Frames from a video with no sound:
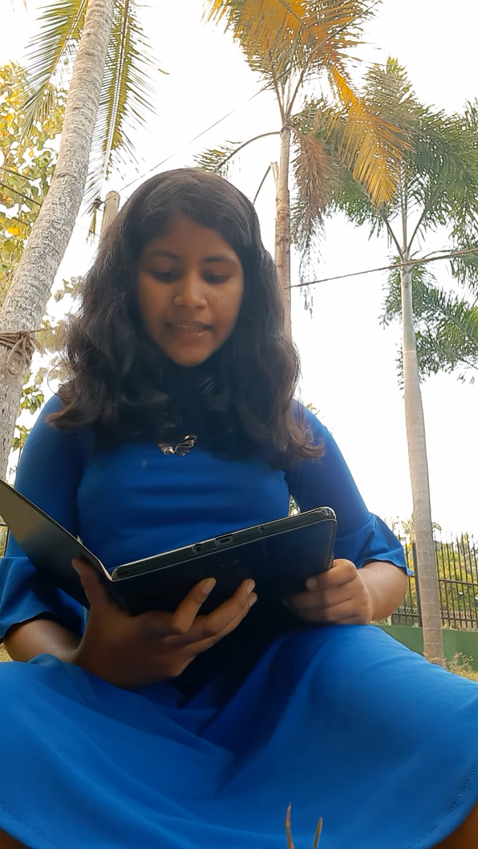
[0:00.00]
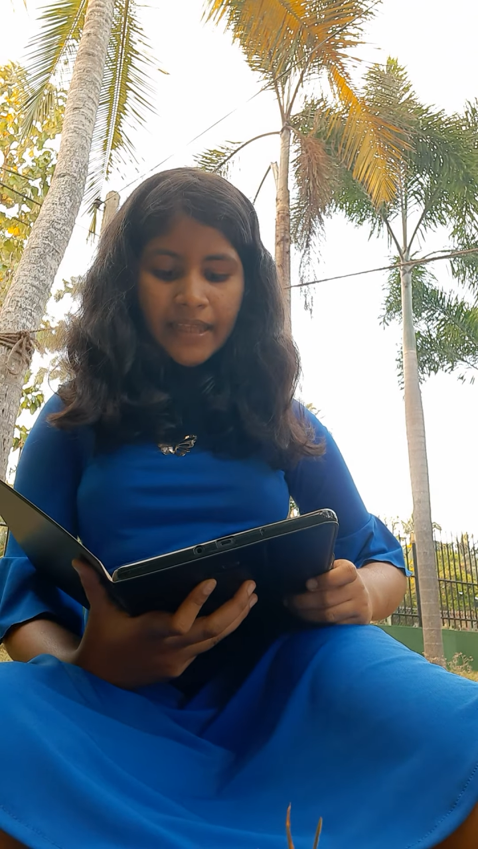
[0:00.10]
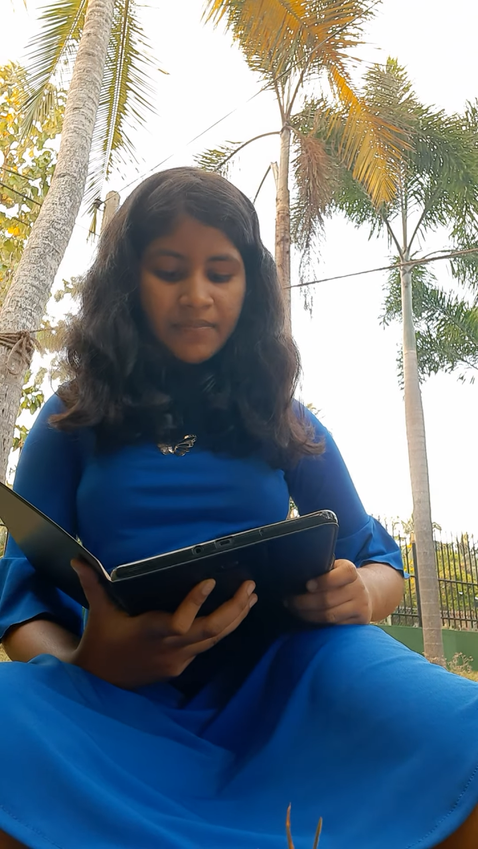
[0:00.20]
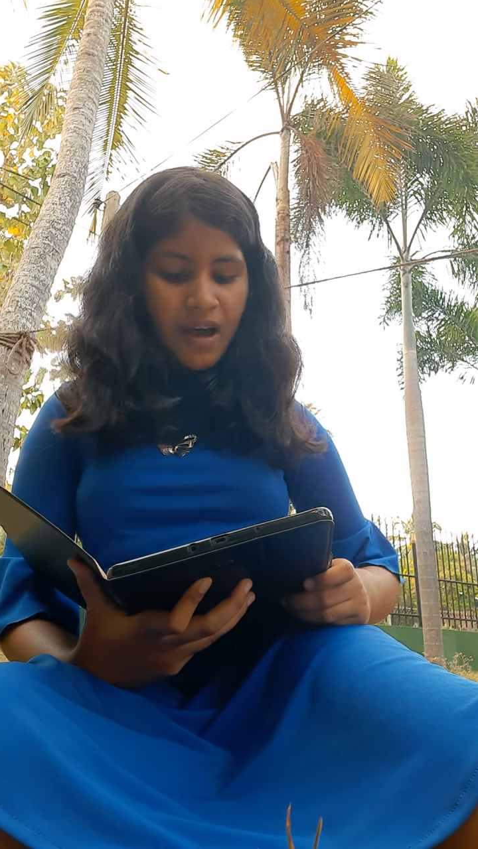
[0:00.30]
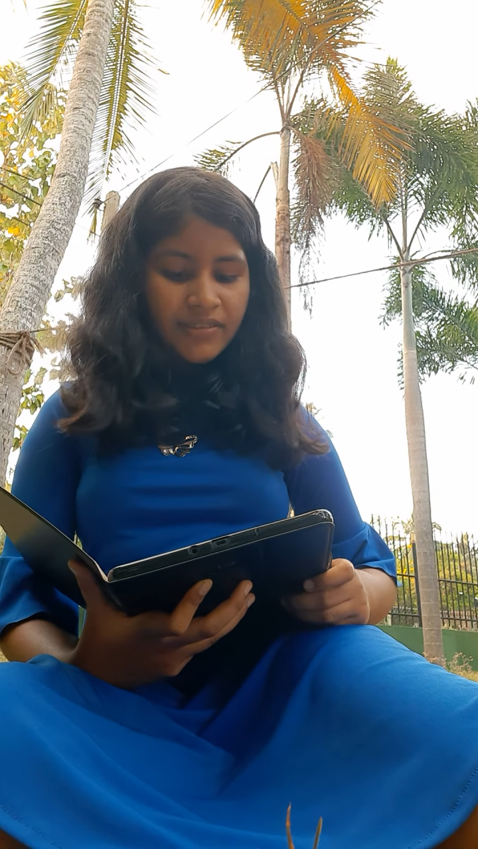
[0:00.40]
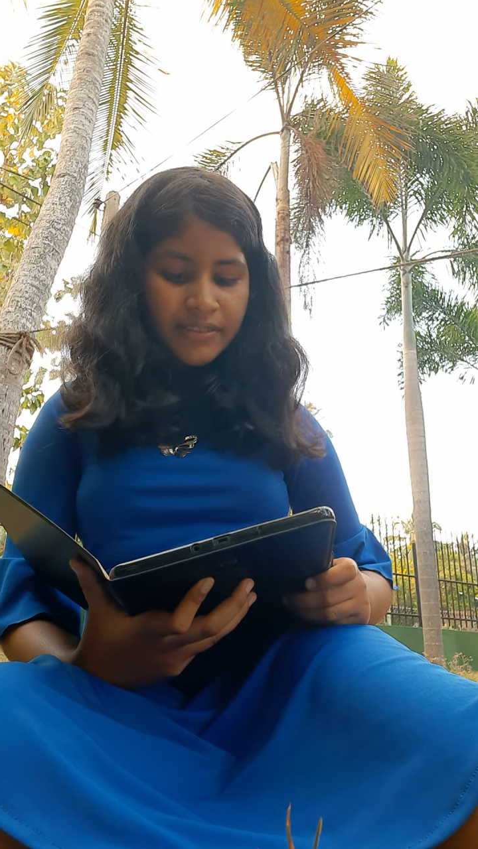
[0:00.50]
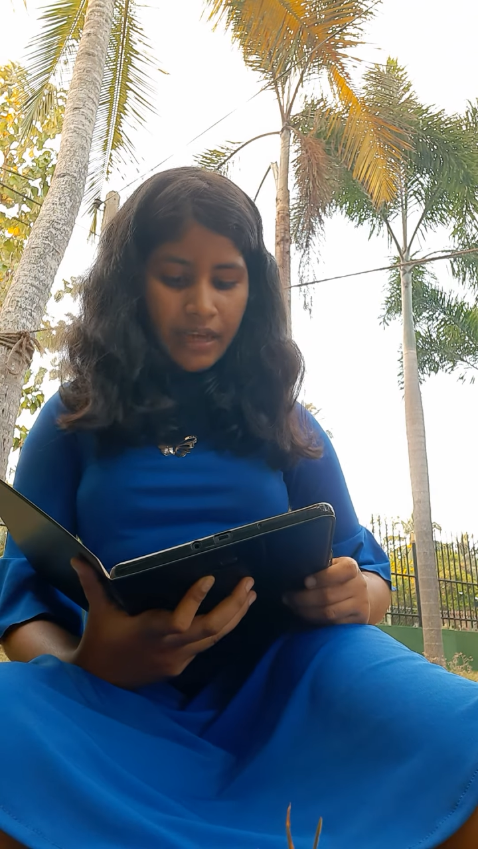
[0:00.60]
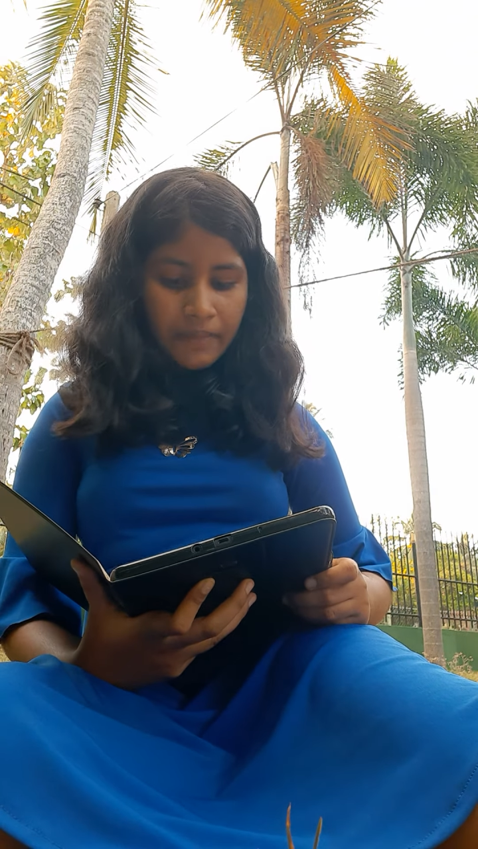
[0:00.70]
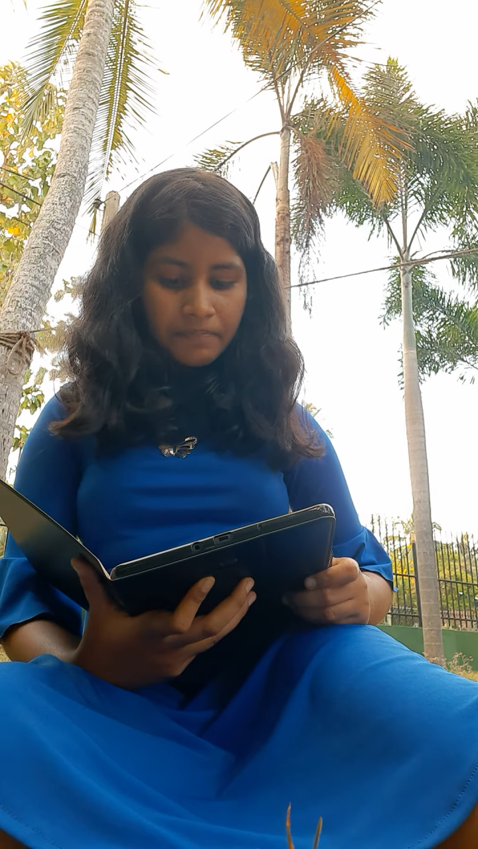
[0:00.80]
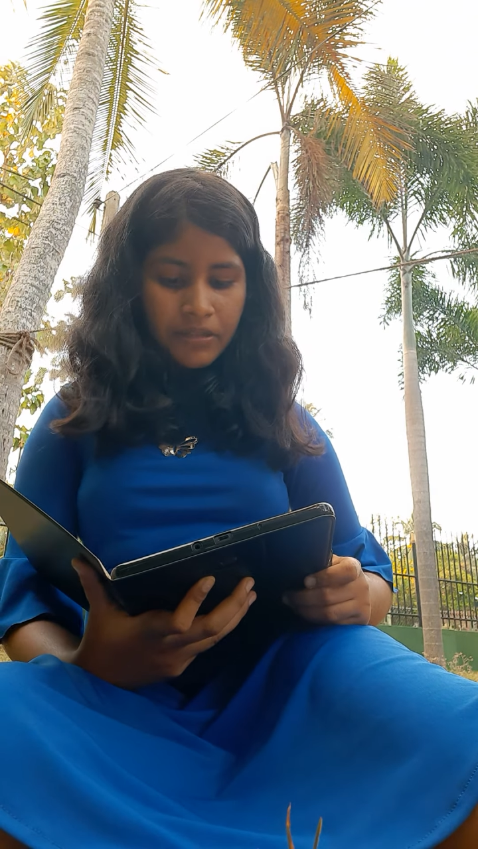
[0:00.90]
in the above
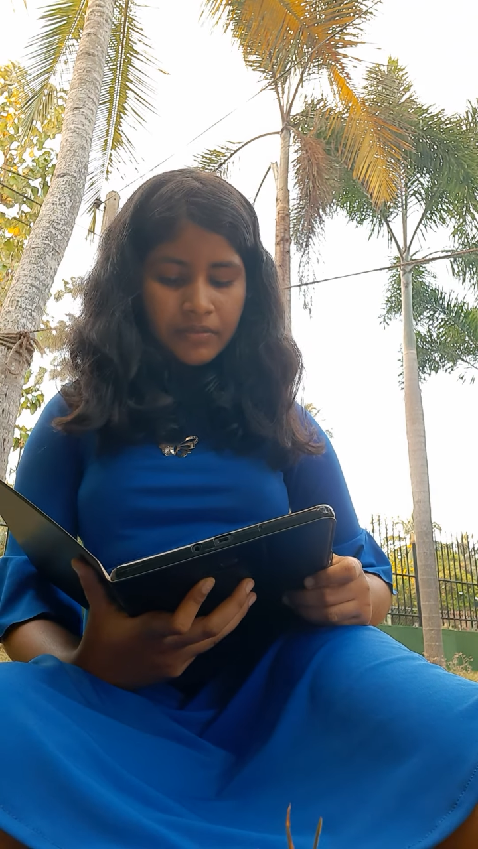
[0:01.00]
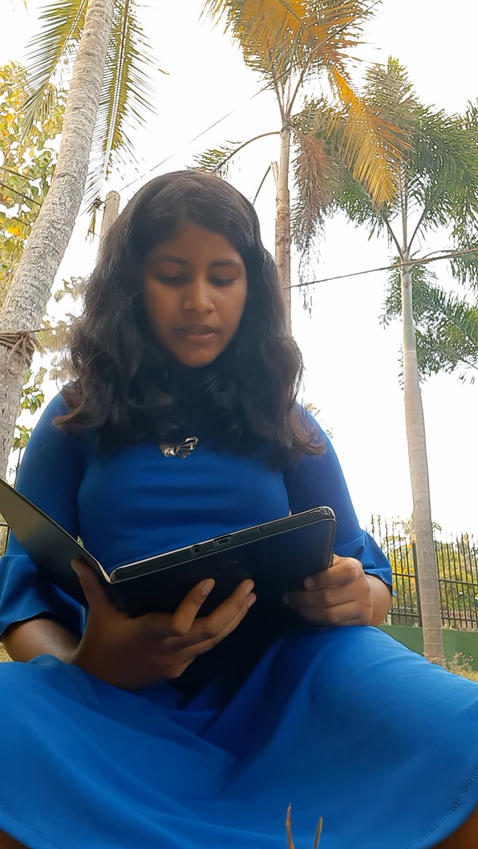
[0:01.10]
sample.